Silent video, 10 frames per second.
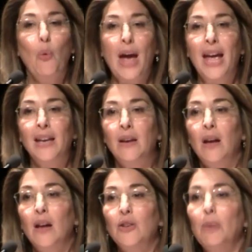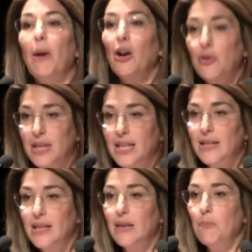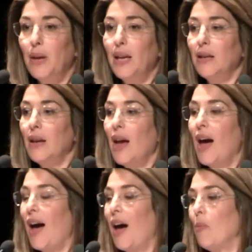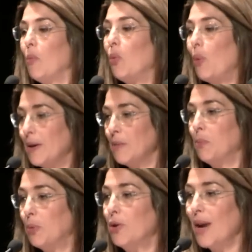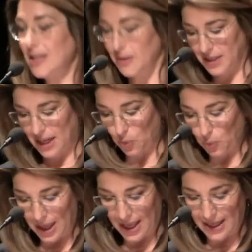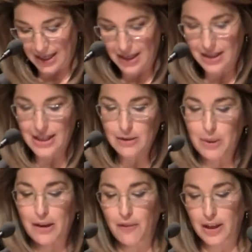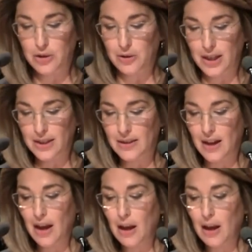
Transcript: when democracies deepen, when progressives can win these big victories.